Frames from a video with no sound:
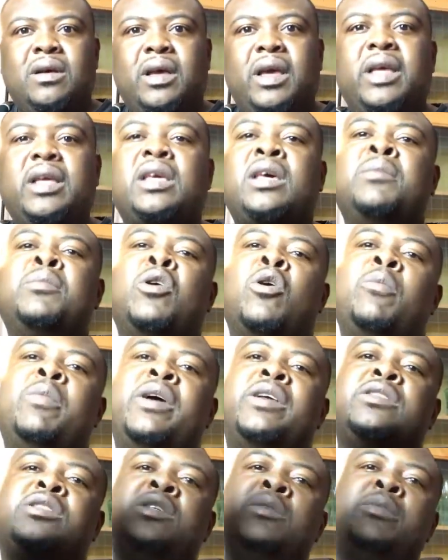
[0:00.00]
And come on,
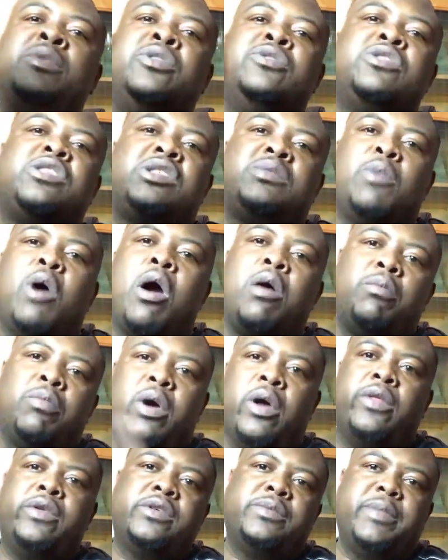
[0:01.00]
man. Some of you smart
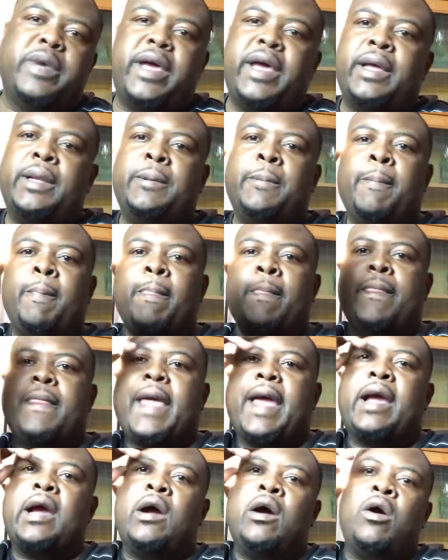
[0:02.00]
brothers, man,
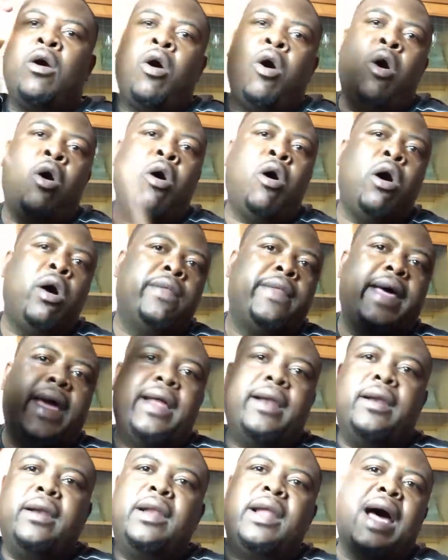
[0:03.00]
that got all
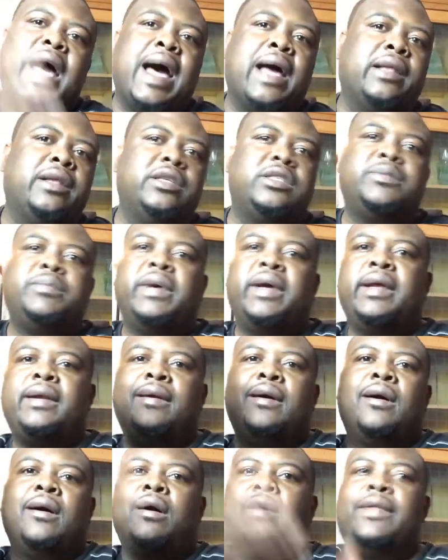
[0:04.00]
that knowledge,
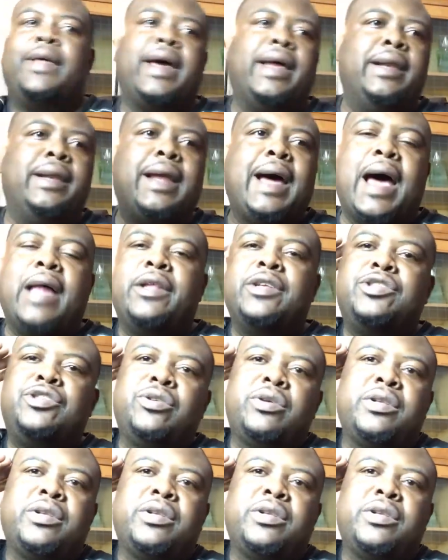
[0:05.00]
man, all that knowledge.